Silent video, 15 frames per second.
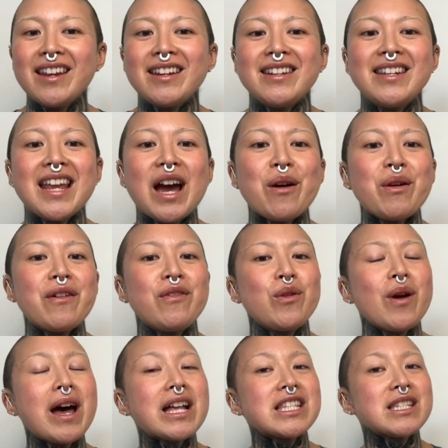Now, if you
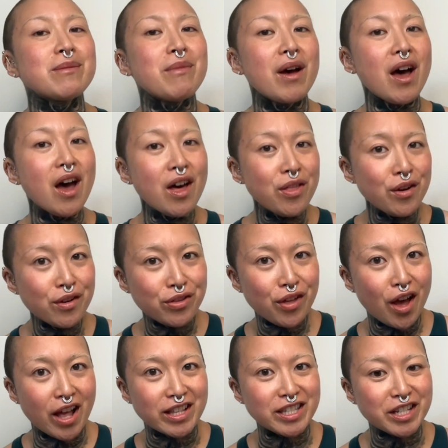had some other
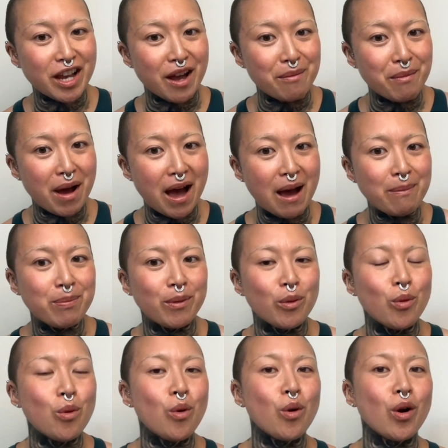thoughts come up,
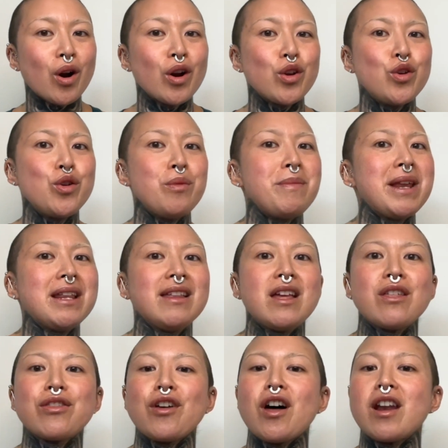or you immediately
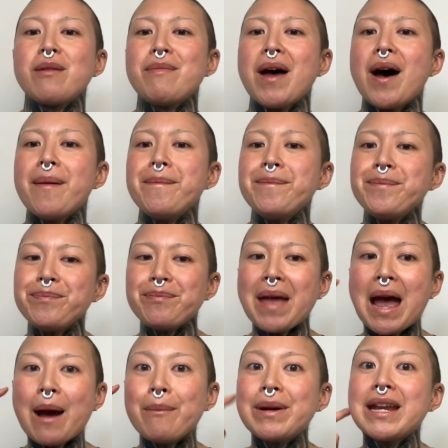thought about,
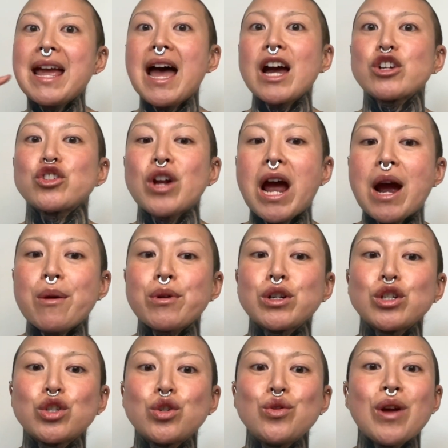how many extra
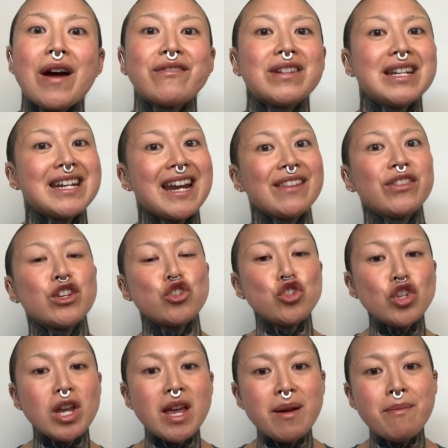hours do you have to hit at the
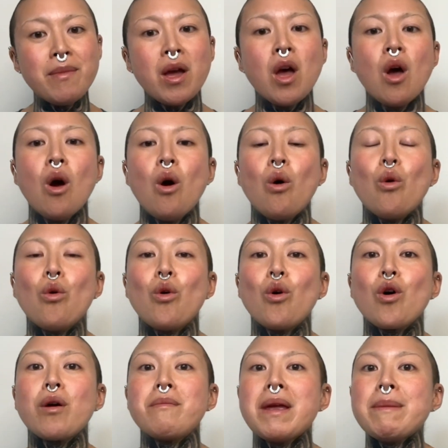gym?
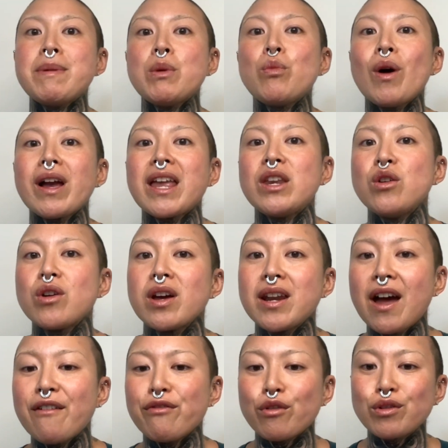Or maybe what can you cut
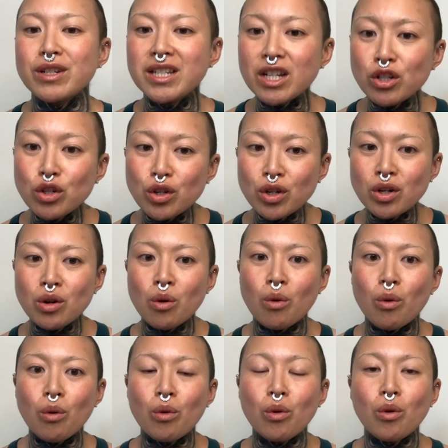out for dinner?
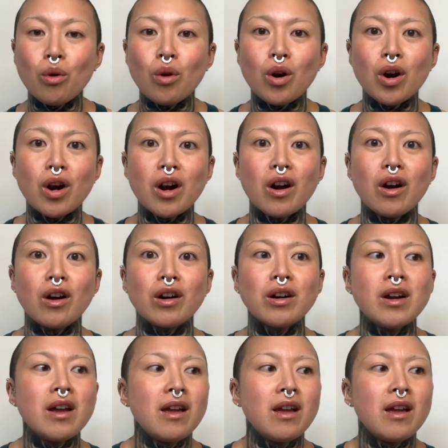Or